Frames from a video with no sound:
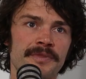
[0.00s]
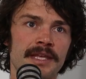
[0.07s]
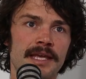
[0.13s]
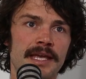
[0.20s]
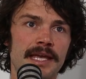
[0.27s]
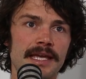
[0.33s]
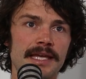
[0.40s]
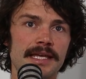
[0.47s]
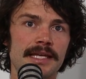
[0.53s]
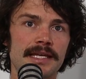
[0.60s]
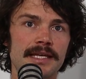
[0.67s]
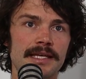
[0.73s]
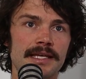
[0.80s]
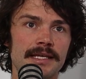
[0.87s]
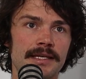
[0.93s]

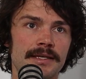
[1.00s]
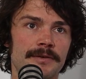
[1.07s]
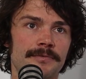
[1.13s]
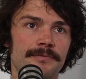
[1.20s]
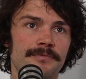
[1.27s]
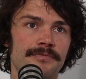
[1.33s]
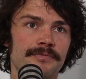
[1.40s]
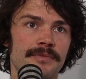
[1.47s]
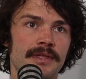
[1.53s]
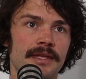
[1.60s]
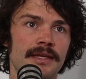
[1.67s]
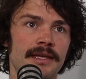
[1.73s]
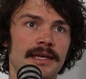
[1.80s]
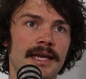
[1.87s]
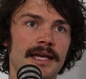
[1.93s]
he
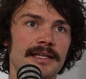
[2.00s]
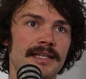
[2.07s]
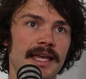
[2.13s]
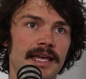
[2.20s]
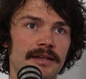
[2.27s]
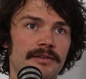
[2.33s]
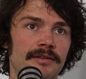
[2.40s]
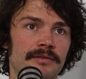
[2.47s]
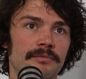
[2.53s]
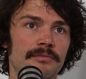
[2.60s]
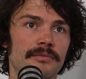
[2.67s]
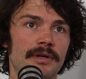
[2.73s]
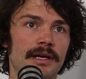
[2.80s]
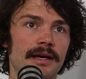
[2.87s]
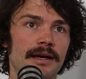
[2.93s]
has had
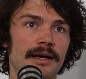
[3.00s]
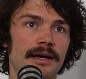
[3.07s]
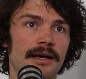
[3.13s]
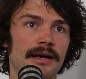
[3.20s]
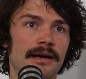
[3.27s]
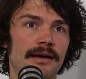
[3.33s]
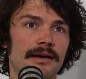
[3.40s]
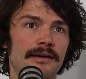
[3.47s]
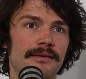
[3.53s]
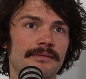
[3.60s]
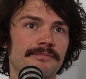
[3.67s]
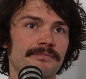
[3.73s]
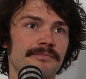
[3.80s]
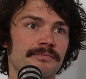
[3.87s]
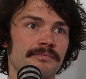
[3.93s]

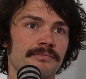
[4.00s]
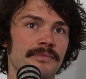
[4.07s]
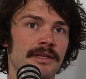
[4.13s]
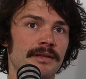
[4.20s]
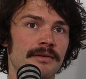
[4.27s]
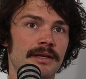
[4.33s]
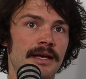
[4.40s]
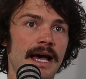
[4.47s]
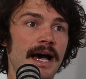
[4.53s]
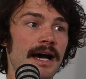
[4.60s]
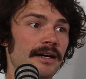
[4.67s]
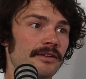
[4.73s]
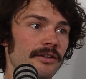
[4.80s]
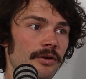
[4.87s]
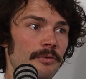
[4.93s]

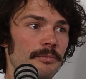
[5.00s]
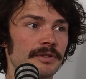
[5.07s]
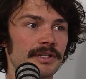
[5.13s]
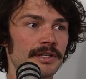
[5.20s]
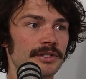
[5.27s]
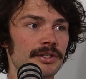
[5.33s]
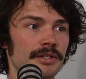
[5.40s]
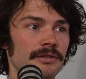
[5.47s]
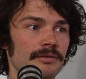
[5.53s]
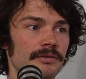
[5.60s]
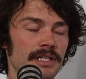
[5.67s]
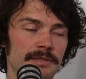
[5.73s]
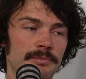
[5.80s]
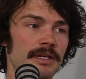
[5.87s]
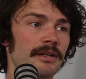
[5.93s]
harder competition. He's
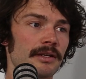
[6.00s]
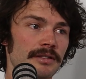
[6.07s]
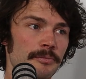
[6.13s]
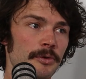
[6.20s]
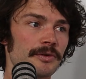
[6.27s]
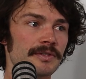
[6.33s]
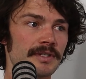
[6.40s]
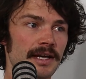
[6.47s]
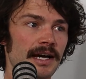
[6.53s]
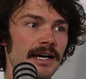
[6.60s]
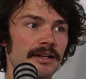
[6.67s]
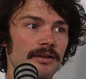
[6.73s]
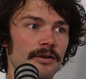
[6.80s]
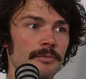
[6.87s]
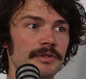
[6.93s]
been exposed to harder
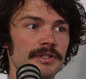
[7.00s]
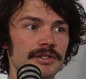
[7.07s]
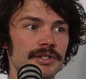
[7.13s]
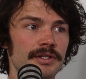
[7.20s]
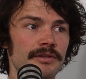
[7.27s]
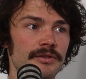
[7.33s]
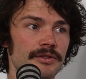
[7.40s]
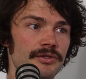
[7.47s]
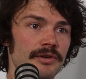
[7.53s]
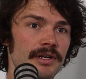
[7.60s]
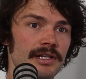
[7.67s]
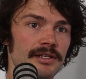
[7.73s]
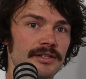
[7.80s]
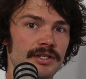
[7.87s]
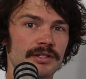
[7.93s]
competition in
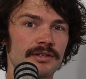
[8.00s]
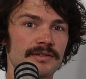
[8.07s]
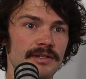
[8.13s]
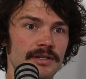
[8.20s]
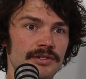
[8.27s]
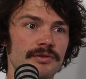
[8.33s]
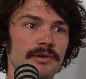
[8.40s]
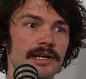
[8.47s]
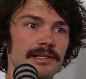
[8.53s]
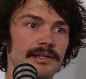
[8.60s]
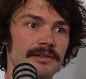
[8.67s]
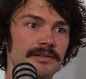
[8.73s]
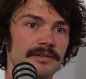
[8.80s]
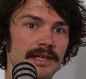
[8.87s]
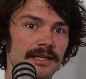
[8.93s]
Australia just because the
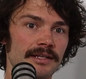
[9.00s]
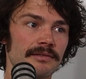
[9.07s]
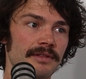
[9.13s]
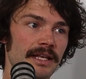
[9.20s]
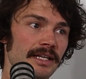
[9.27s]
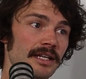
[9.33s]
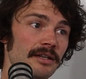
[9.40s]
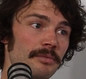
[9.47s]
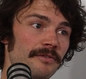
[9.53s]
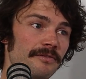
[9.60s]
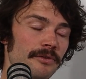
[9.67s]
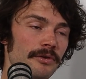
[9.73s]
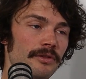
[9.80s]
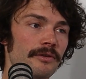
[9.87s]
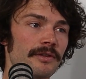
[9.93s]
Australians, they get a bit
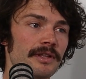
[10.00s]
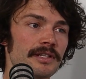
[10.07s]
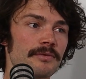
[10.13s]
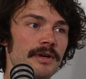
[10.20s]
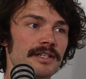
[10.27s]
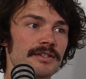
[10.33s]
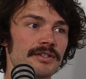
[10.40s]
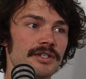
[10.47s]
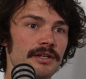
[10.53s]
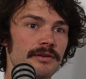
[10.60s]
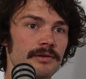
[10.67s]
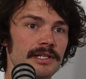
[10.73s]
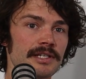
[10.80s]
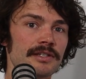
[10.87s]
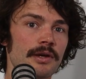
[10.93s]
further in these races
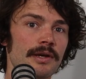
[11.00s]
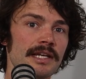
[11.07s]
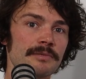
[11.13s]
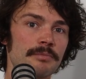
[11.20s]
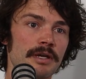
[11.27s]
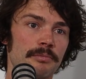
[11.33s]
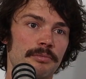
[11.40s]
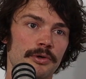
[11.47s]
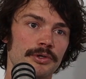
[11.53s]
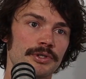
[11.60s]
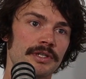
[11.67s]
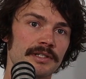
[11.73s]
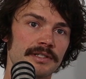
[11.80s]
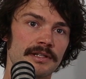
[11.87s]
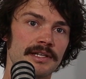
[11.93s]
generally. So he's been pushed
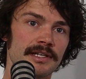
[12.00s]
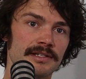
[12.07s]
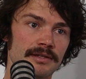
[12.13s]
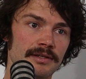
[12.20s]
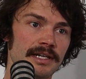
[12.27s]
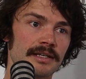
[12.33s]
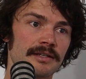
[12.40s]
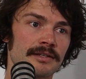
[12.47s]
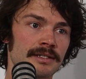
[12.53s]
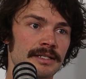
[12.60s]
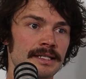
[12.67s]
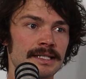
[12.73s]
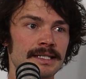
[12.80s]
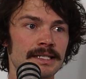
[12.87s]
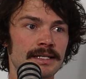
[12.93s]
into these like
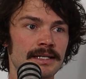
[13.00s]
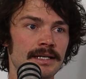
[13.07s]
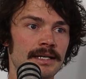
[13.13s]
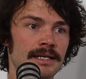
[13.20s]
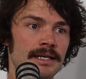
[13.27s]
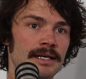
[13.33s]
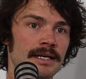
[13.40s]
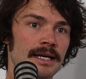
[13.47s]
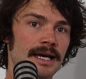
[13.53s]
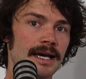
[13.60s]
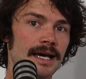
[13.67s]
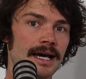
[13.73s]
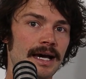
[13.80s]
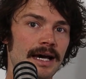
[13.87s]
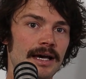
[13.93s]

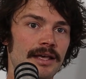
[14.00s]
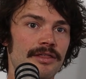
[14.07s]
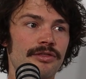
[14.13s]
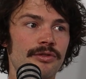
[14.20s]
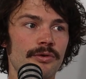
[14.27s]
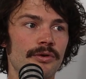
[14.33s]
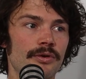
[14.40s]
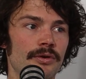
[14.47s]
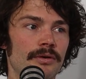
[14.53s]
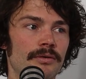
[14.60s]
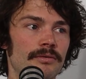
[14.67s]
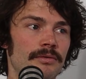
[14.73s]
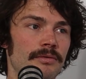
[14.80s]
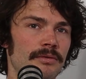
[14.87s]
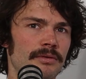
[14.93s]
third.
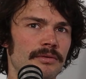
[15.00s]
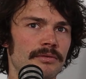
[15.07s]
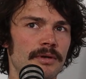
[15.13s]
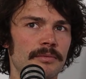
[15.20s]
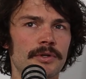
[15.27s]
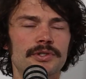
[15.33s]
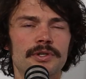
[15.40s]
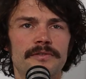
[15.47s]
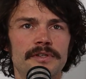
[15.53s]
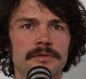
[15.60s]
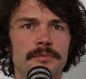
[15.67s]
I'm not sure if he's been